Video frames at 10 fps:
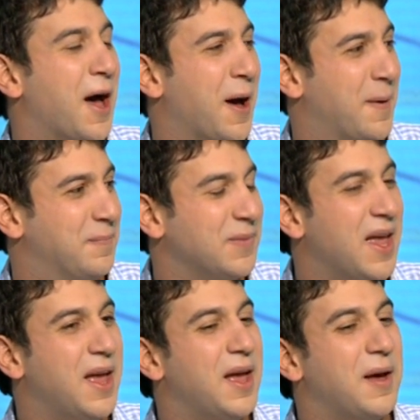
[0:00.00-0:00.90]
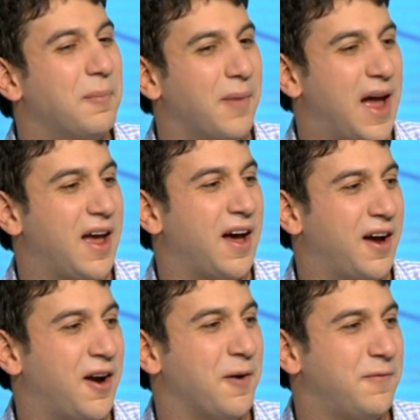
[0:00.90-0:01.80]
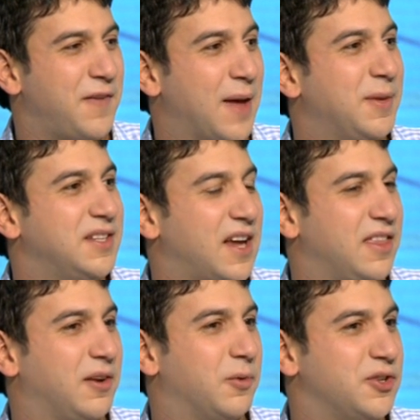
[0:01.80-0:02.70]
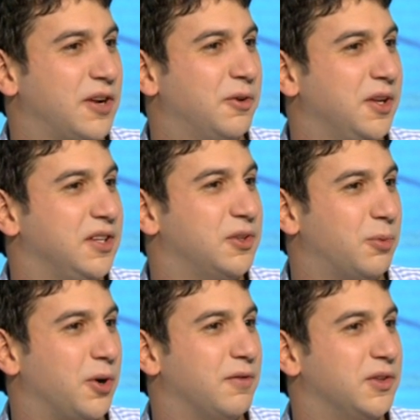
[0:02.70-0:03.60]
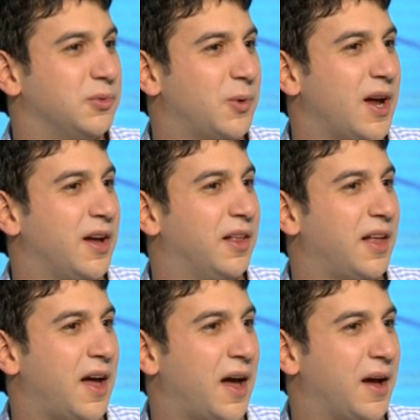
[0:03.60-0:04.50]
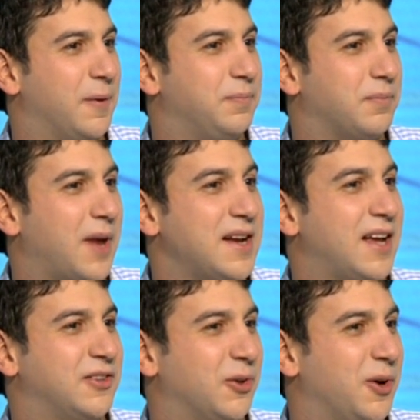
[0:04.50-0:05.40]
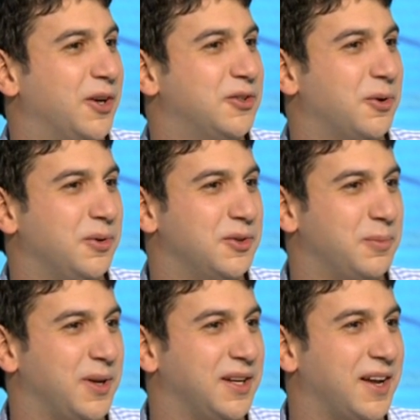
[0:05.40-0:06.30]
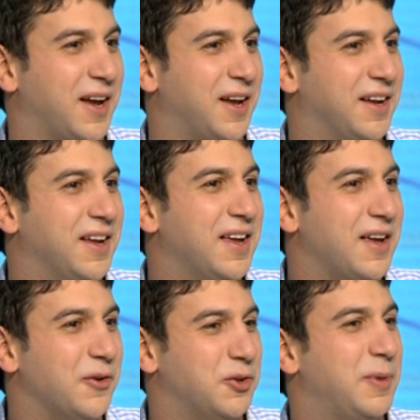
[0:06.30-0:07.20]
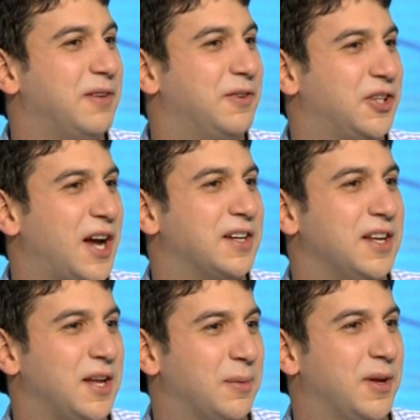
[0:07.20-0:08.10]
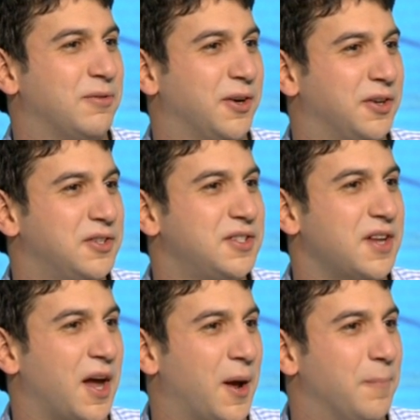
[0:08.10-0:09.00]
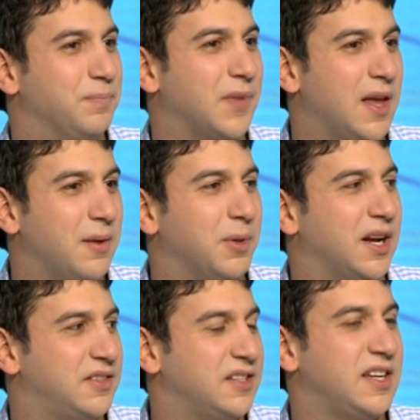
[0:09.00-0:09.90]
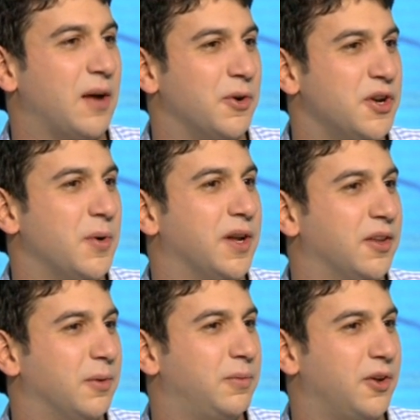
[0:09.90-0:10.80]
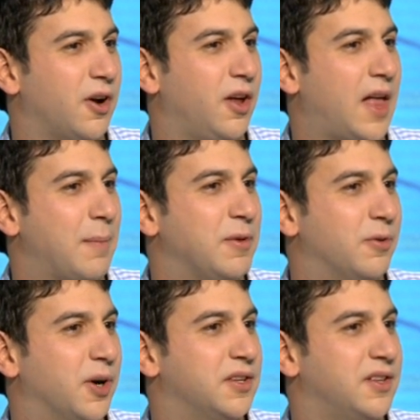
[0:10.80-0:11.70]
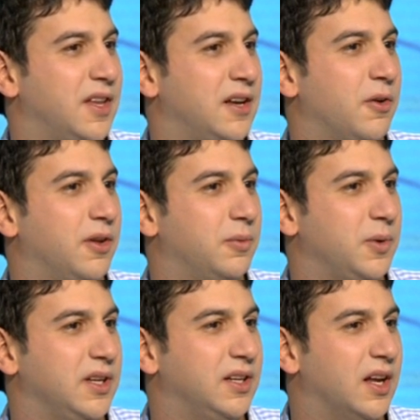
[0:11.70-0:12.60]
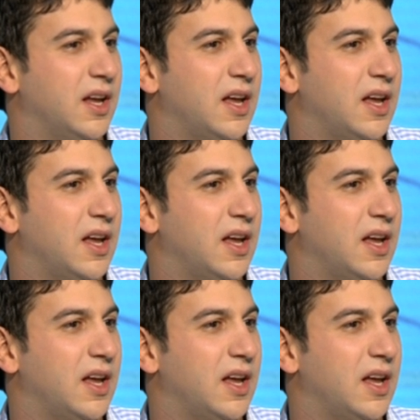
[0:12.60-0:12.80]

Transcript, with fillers: Um, my uh, our families I think were generally supportive as well. Uh, my dad's a lawyer, so it was a bit uh, it was a bit of a shock to him at first. Um, but as they see how we're doing, they're they're all happy for us and they know that we